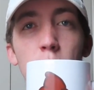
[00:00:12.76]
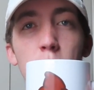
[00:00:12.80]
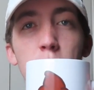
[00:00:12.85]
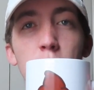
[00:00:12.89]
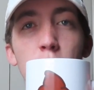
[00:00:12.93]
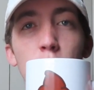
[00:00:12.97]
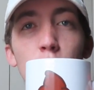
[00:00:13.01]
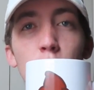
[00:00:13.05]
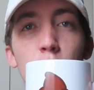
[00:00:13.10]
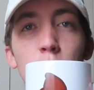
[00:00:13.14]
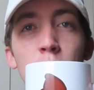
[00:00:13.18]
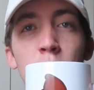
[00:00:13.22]

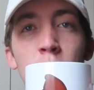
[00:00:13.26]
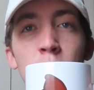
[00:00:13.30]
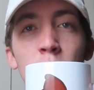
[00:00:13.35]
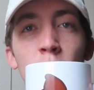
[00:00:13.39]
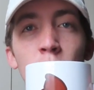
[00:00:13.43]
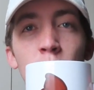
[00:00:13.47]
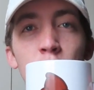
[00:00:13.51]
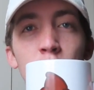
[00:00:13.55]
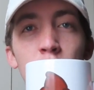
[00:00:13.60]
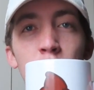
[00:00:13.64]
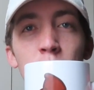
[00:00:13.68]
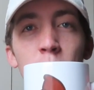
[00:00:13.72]
poop
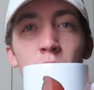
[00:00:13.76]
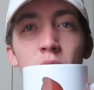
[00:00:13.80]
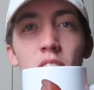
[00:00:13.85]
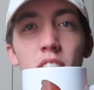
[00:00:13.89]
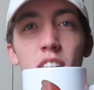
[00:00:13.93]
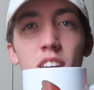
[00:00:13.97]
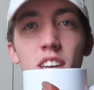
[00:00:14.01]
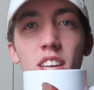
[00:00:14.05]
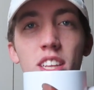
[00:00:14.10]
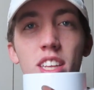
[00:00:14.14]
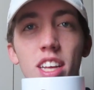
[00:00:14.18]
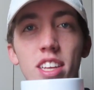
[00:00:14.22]
emoji
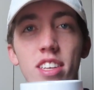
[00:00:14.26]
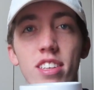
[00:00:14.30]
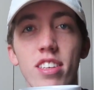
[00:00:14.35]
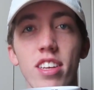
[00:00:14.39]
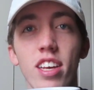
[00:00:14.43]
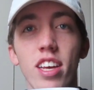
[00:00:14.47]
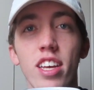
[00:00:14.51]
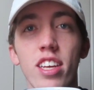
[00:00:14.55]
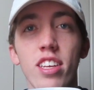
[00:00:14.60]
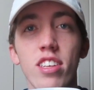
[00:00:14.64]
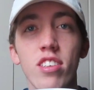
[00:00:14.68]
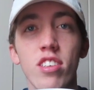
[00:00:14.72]
mug that
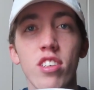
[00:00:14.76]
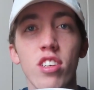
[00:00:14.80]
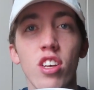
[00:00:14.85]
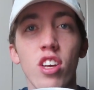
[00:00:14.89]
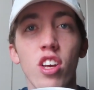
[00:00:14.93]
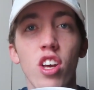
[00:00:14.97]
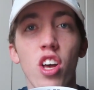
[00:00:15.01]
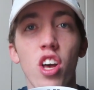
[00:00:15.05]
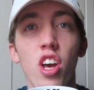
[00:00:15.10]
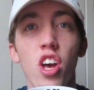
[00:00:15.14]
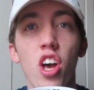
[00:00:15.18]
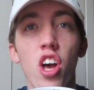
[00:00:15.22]
says,
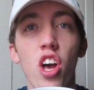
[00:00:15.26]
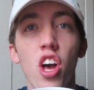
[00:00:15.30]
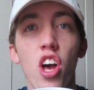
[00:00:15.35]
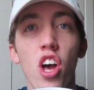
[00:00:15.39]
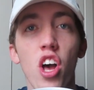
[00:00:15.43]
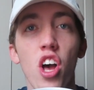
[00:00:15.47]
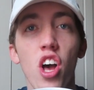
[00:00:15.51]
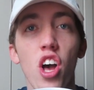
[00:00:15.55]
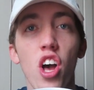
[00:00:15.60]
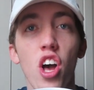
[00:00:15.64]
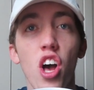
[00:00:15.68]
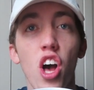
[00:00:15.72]

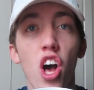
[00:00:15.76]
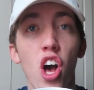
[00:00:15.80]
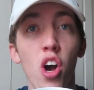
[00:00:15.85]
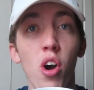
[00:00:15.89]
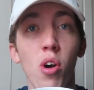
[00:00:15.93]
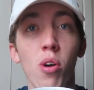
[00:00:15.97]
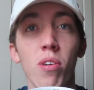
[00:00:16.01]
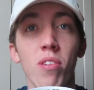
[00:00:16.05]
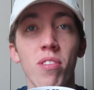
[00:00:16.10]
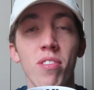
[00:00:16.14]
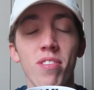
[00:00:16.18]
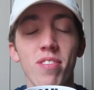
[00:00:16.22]

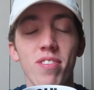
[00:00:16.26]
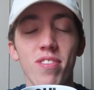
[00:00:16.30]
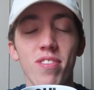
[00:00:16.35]
oh